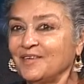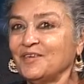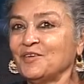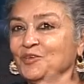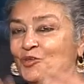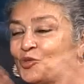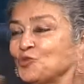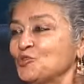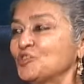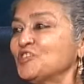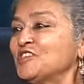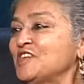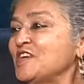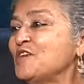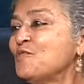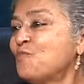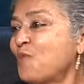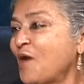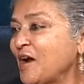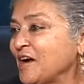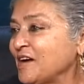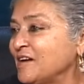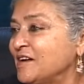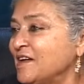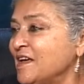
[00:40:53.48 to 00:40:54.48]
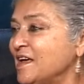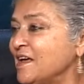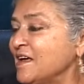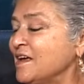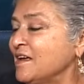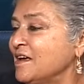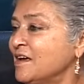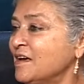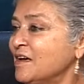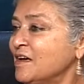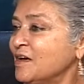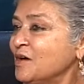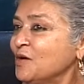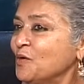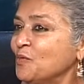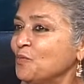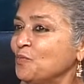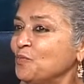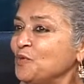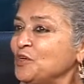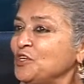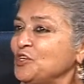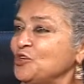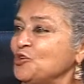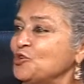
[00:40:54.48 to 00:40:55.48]
to see one day,
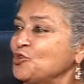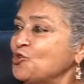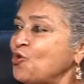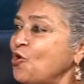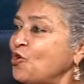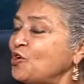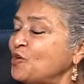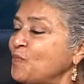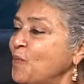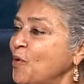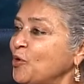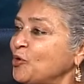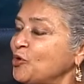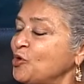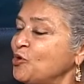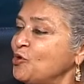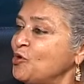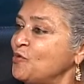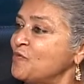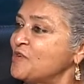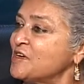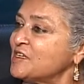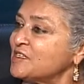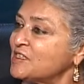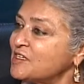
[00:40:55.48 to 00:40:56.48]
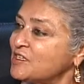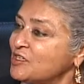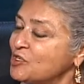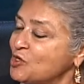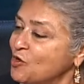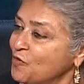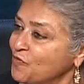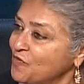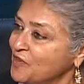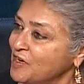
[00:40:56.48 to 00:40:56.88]
which you talked about University of